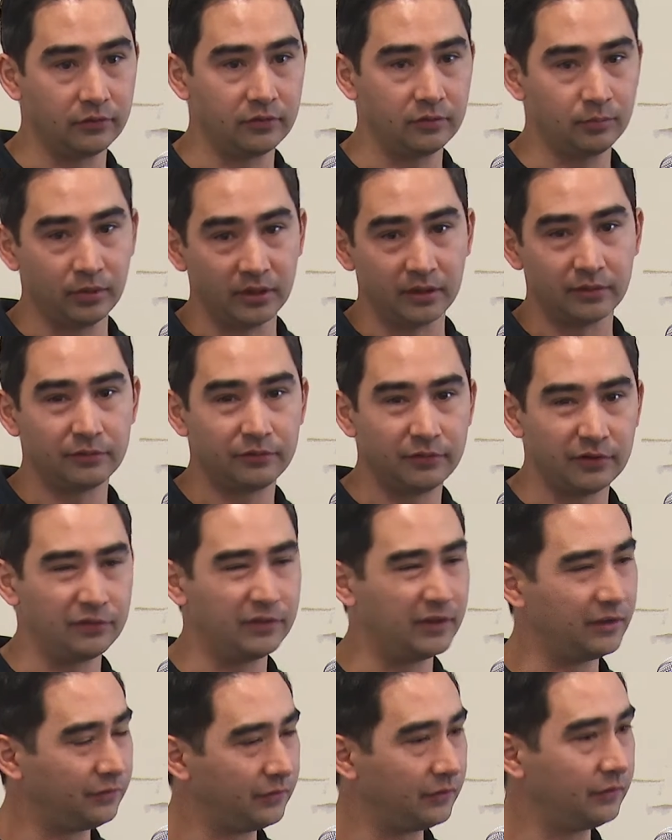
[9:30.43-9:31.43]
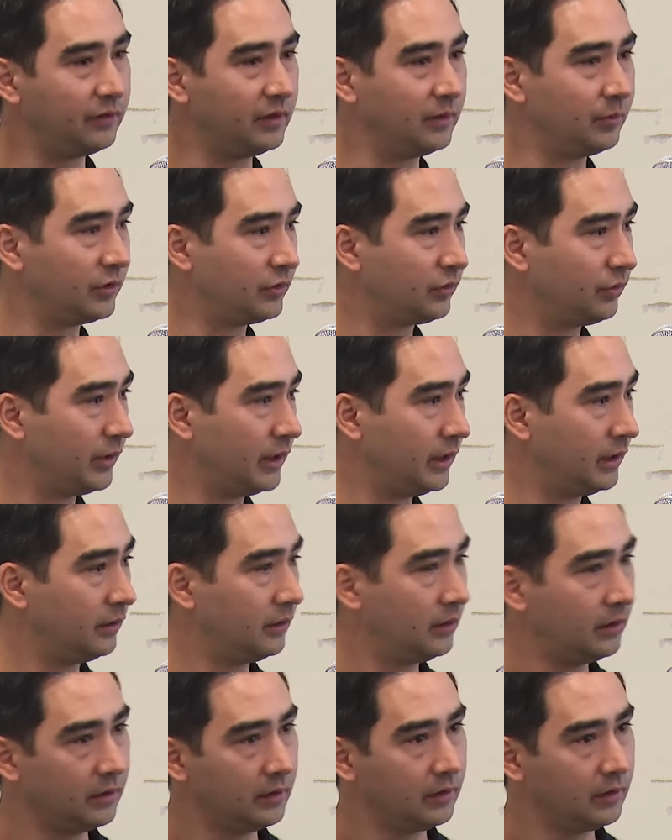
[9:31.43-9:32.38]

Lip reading: split 50-50 between